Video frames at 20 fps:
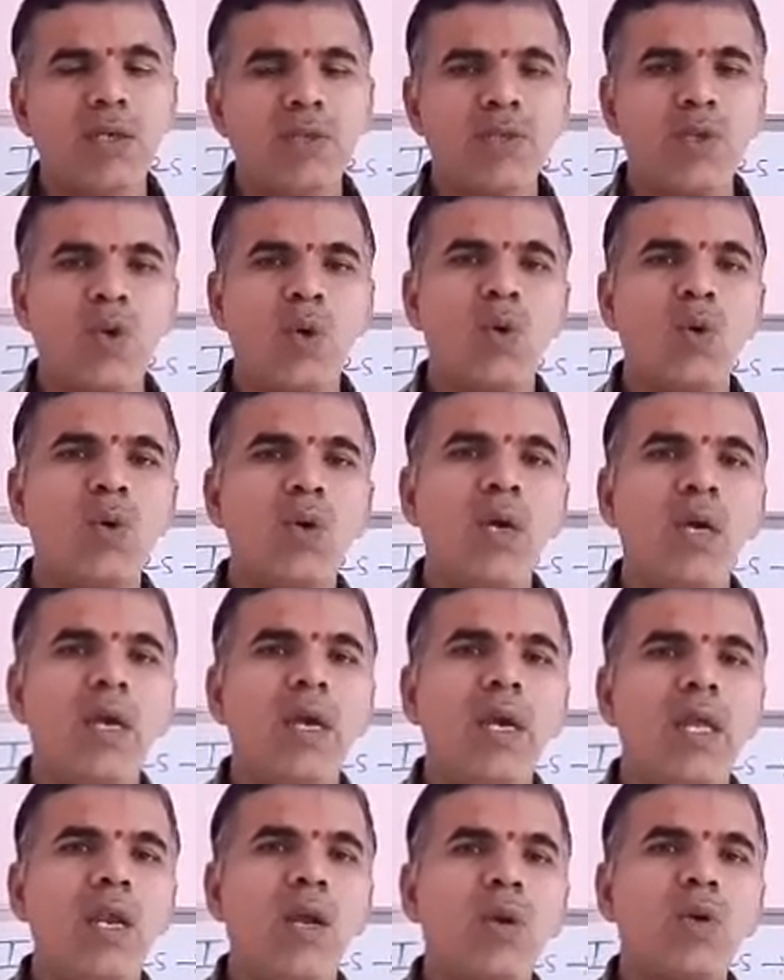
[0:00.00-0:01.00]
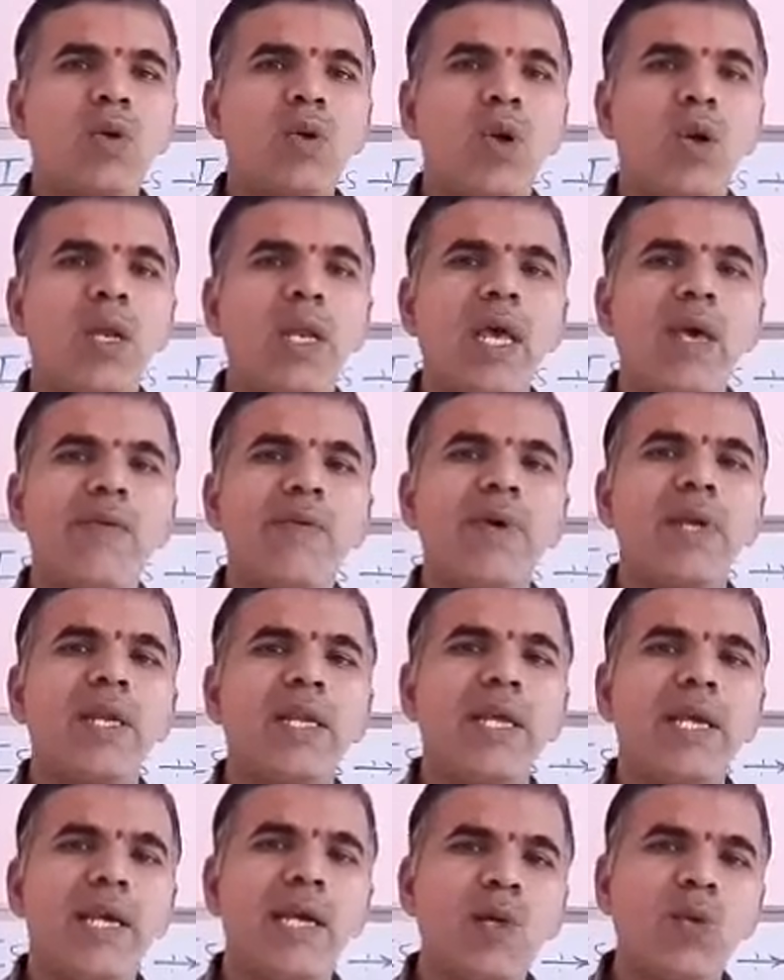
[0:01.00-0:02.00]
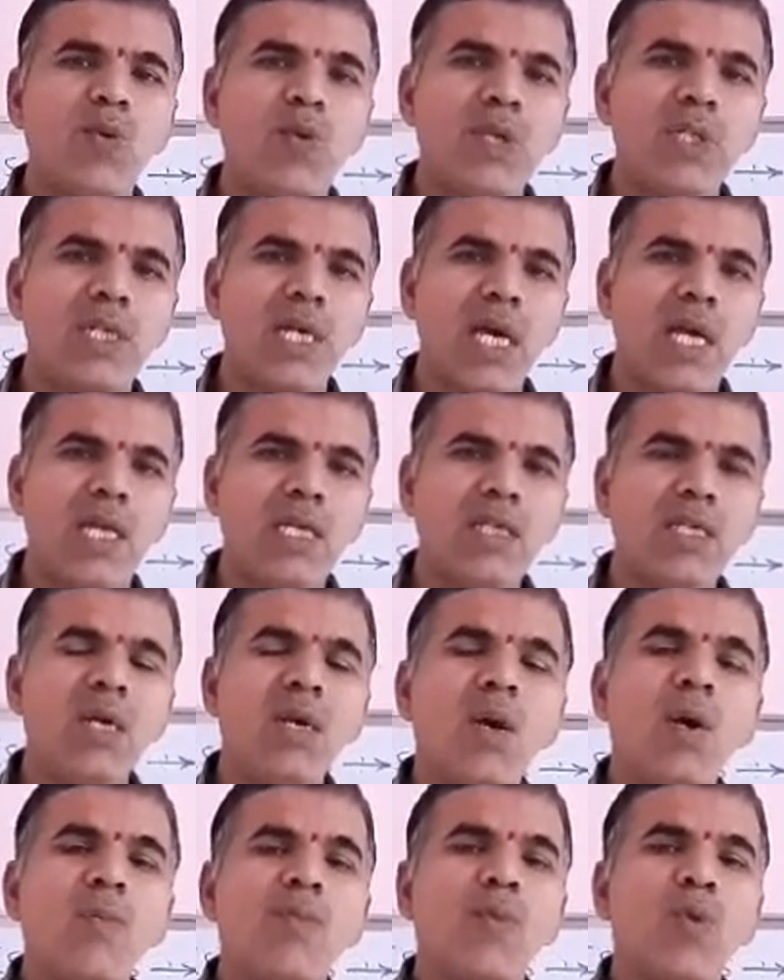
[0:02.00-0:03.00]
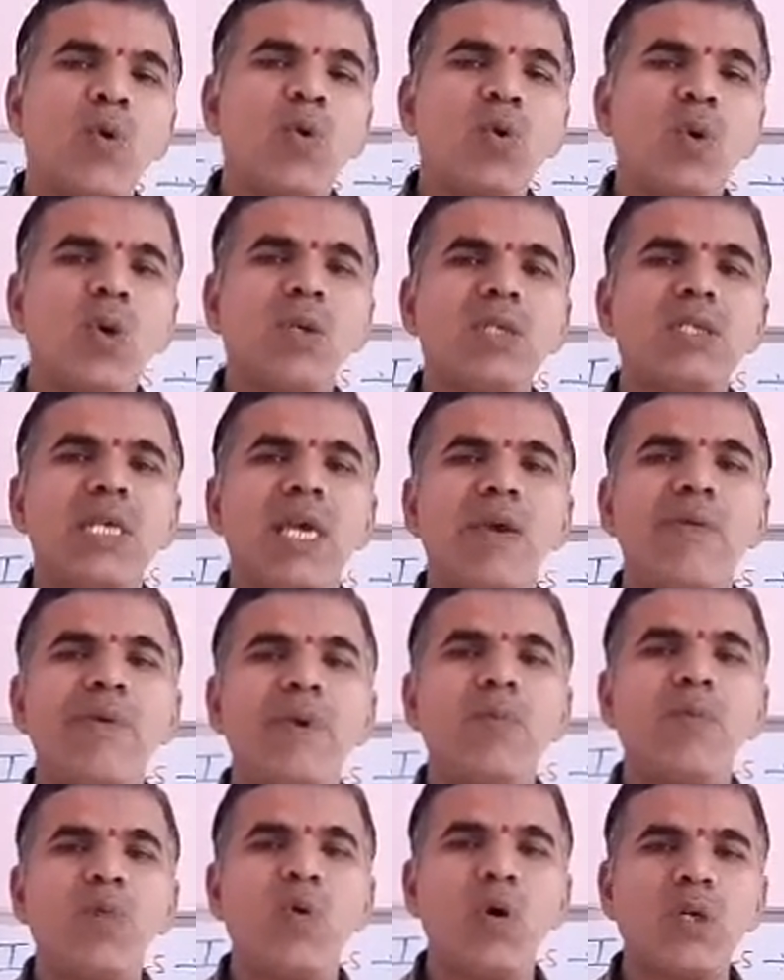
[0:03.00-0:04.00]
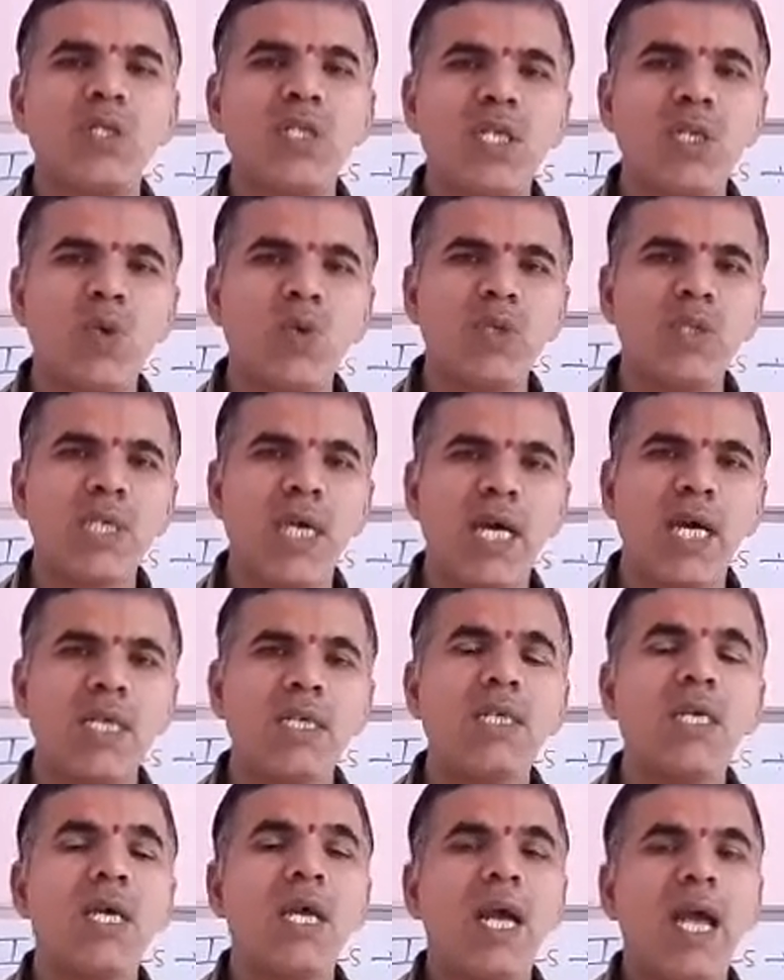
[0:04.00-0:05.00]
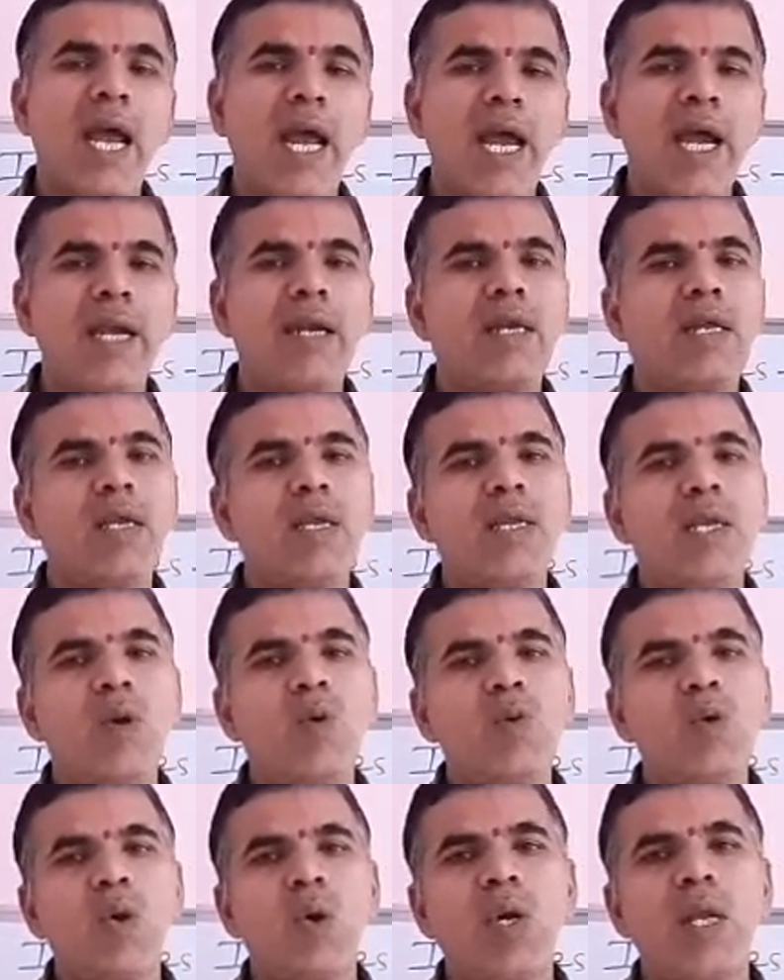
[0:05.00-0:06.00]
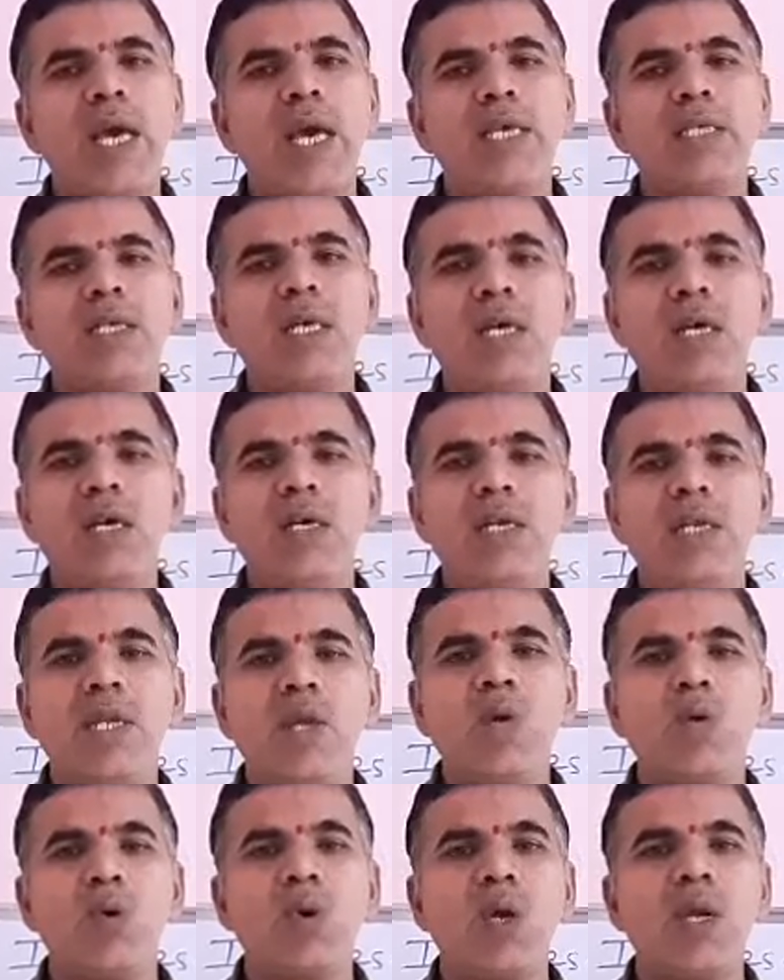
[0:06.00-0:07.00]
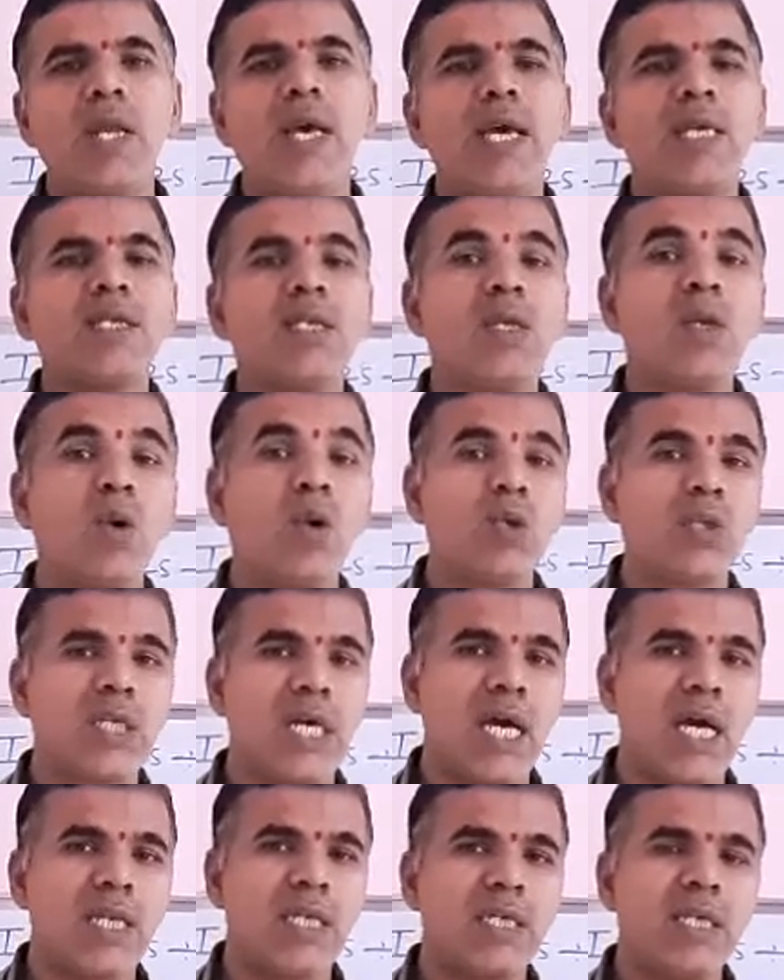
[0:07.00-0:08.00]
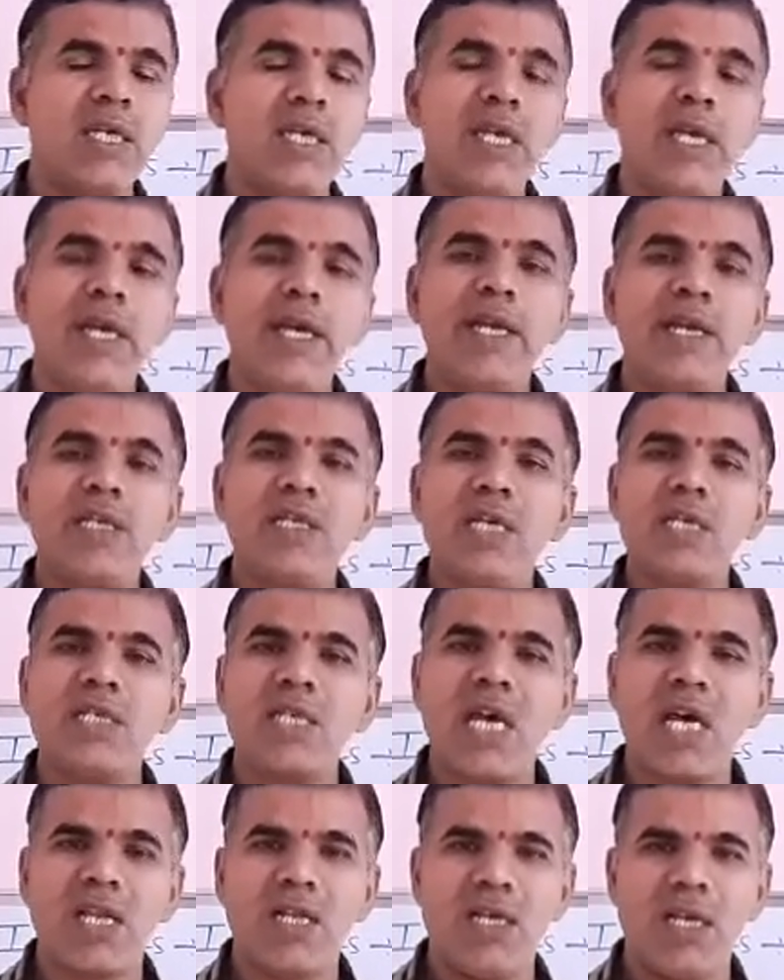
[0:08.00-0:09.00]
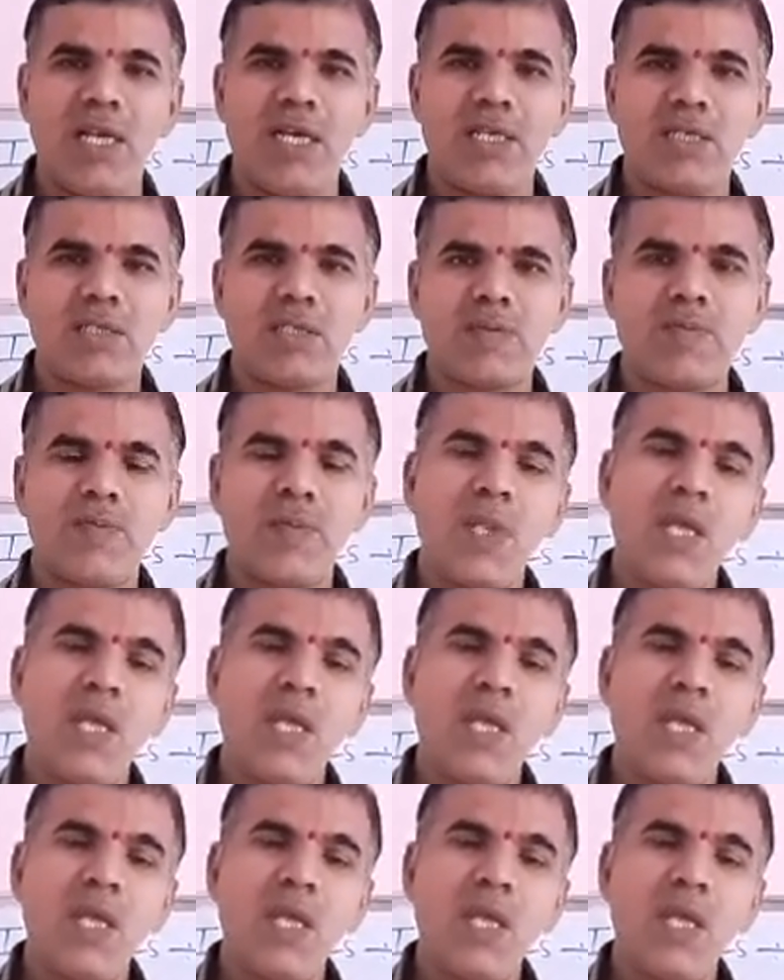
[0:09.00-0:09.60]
So electron having negative charge, protons having positive charge, and neutron has a no charge. It is a chargeless.